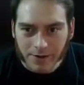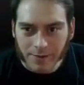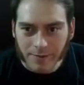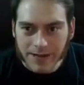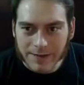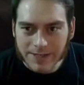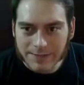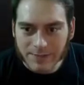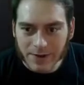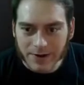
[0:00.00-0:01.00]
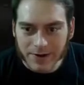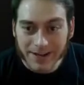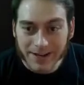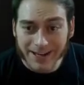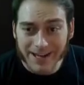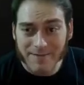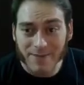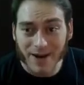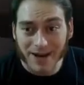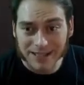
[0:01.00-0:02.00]
Will it make me smarter?
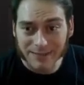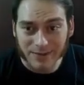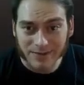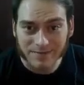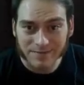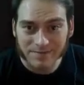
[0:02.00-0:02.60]
Impossible.